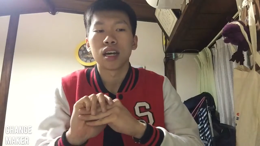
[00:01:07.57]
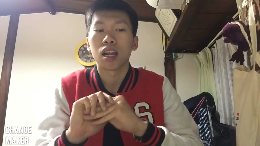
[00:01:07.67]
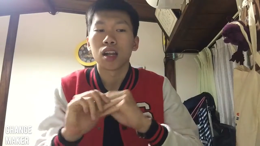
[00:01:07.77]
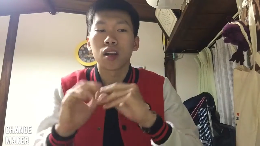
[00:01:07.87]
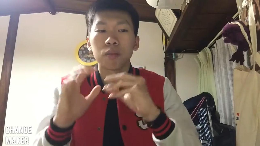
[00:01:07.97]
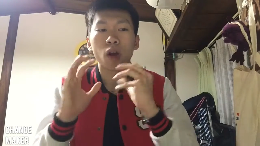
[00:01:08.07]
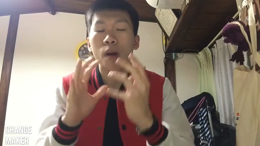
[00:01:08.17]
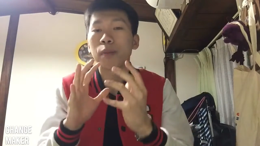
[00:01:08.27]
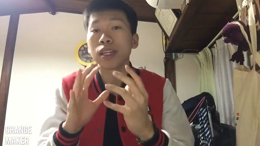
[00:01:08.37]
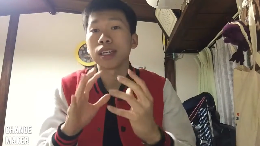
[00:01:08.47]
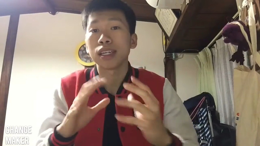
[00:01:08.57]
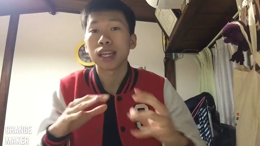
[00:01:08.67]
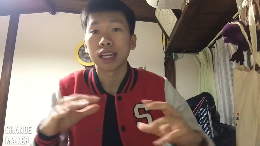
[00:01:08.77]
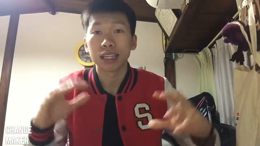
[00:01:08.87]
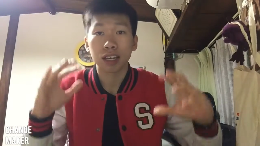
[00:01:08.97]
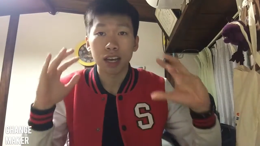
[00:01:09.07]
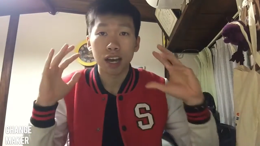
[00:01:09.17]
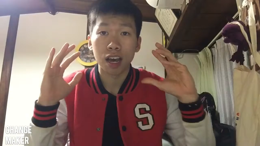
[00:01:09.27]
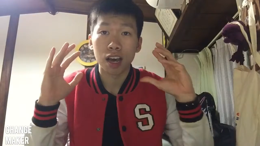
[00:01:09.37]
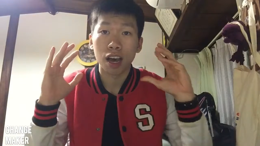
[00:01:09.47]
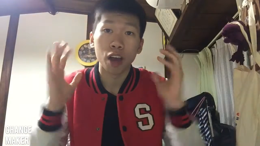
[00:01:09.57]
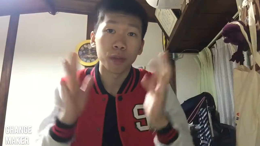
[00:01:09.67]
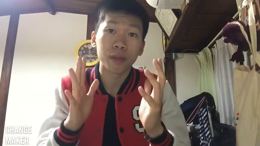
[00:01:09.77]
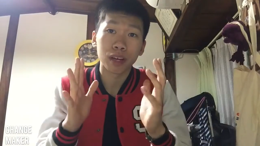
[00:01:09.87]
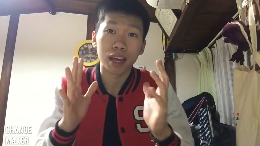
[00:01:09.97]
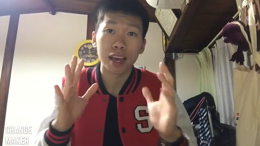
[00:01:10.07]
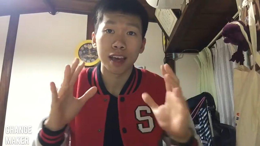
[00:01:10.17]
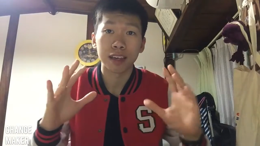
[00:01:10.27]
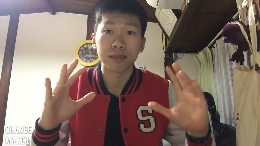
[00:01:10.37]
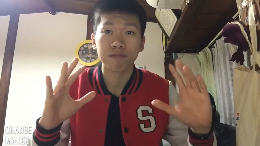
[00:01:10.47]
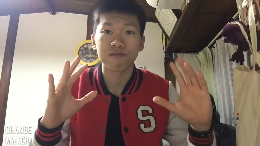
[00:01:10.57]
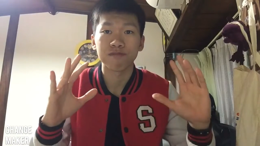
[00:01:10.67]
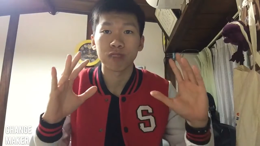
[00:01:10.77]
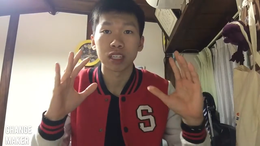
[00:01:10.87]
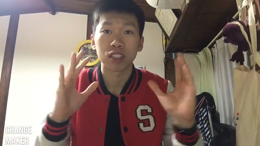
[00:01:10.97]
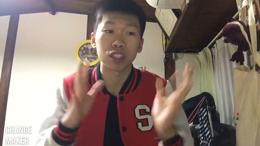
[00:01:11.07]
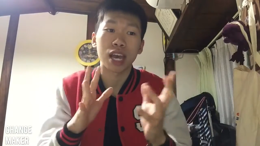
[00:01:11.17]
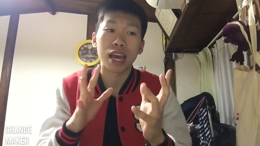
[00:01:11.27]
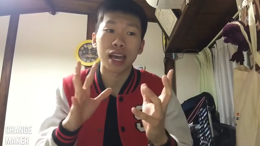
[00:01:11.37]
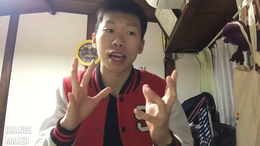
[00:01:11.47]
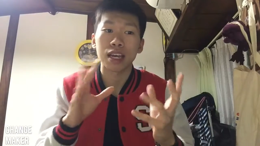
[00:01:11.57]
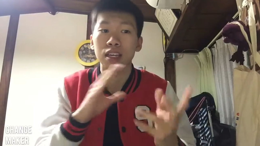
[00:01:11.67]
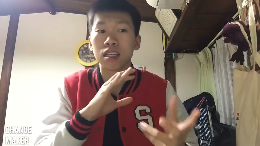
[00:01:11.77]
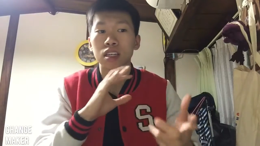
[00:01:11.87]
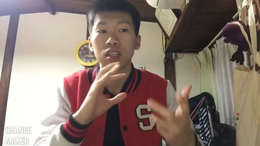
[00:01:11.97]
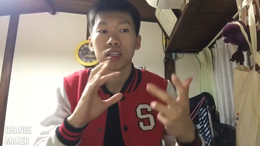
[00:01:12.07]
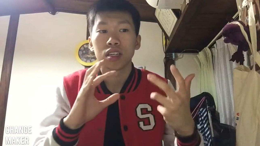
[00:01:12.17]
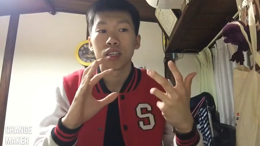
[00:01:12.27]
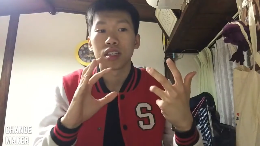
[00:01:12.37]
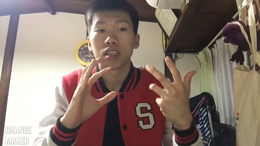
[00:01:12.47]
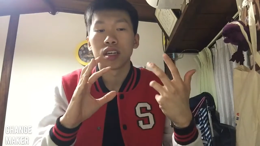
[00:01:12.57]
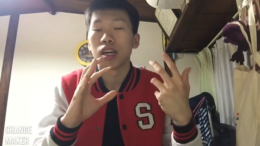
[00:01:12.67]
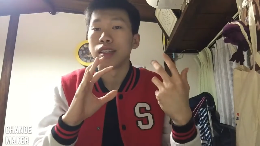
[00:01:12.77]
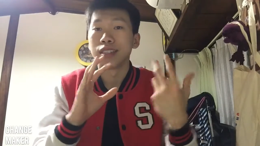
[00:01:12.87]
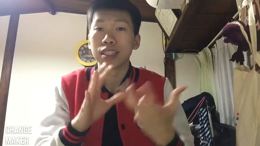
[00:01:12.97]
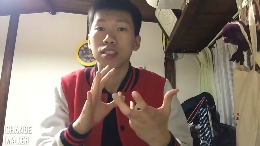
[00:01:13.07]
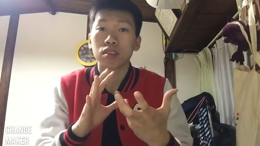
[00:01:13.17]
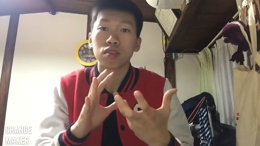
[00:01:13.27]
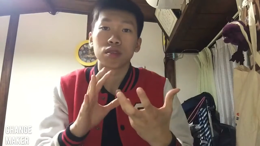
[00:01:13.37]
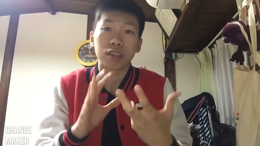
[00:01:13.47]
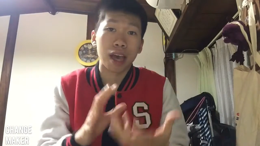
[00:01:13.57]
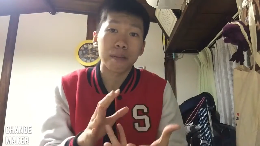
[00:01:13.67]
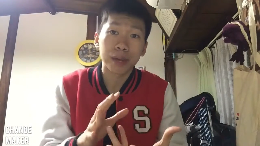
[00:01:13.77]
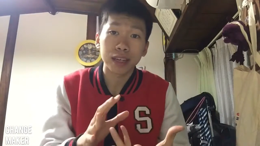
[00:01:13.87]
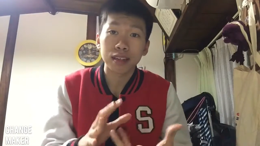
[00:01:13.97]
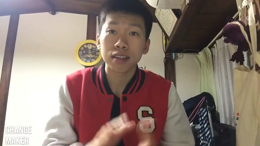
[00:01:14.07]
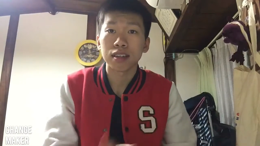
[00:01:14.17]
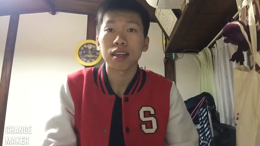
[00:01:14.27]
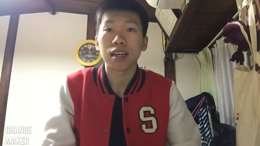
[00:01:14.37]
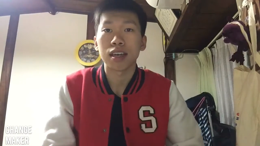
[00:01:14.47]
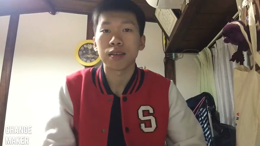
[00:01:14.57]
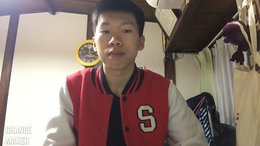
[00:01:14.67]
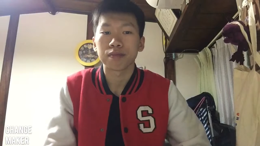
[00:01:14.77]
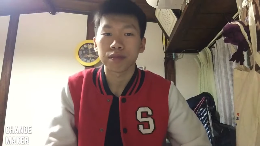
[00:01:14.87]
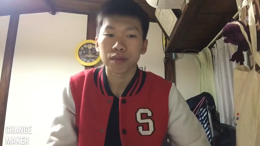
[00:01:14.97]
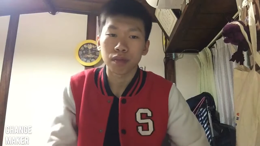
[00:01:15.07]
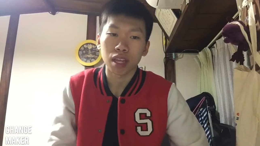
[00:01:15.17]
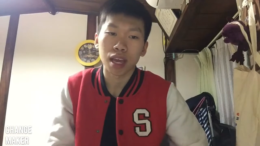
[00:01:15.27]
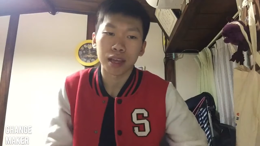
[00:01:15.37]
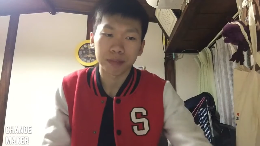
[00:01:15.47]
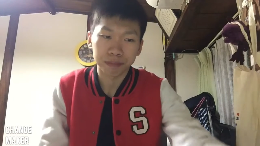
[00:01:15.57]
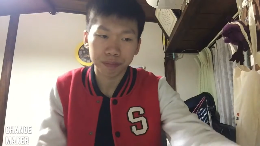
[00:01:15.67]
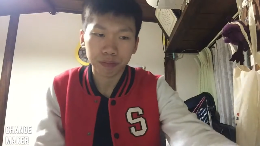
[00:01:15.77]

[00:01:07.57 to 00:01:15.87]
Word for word: a lot of company like uh, help and share uh, this campaign and